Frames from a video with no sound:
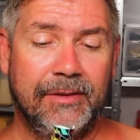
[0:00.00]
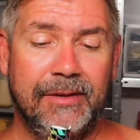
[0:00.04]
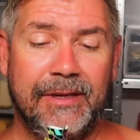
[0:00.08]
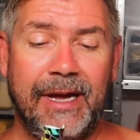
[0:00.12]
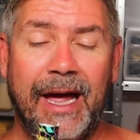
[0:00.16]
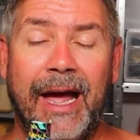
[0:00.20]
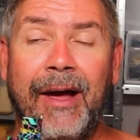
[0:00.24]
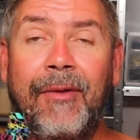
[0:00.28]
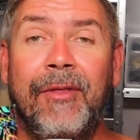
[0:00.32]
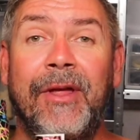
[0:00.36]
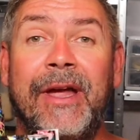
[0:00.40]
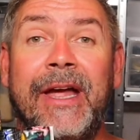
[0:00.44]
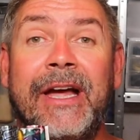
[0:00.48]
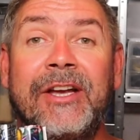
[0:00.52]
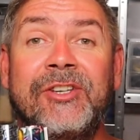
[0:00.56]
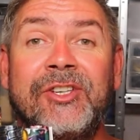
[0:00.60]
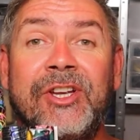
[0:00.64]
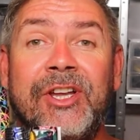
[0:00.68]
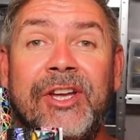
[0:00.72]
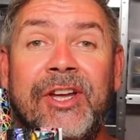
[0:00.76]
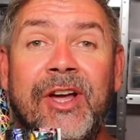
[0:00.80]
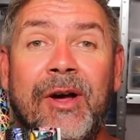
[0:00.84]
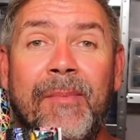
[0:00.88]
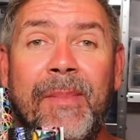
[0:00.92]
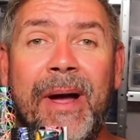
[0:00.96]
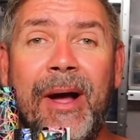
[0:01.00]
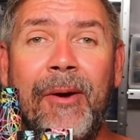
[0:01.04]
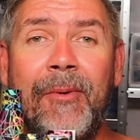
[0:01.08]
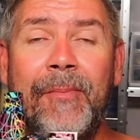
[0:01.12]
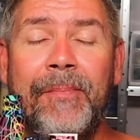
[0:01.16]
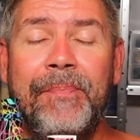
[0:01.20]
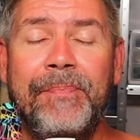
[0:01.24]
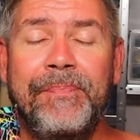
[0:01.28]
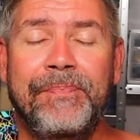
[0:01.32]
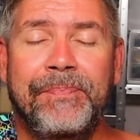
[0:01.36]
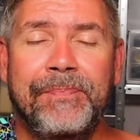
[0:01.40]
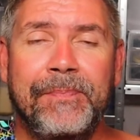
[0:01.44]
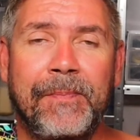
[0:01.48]
how they actually come out.
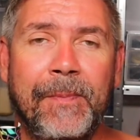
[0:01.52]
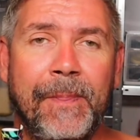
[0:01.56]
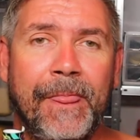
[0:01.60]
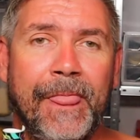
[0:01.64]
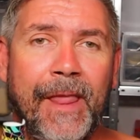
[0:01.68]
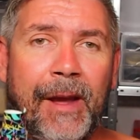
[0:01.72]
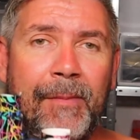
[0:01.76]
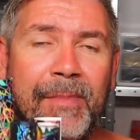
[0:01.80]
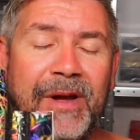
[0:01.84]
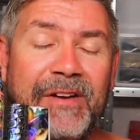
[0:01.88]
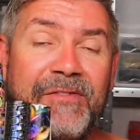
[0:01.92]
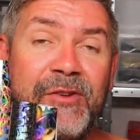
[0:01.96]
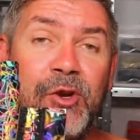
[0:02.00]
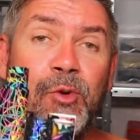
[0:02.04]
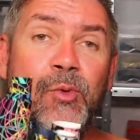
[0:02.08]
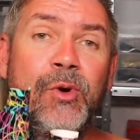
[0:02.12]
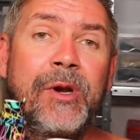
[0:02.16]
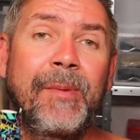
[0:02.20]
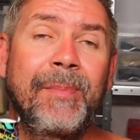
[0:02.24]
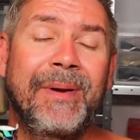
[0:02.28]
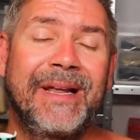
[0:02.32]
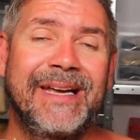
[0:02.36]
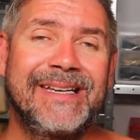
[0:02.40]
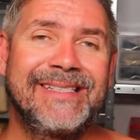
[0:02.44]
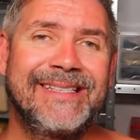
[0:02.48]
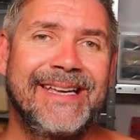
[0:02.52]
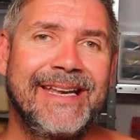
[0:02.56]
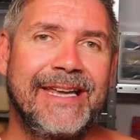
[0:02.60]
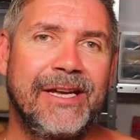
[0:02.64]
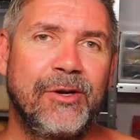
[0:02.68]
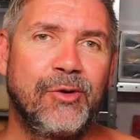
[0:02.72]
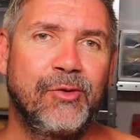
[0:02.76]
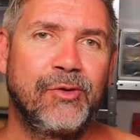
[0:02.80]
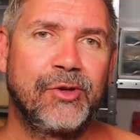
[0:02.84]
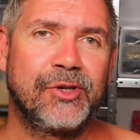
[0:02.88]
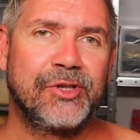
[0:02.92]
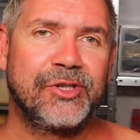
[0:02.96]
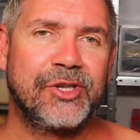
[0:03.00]
But if you want to place any
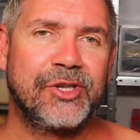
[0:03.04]
orders,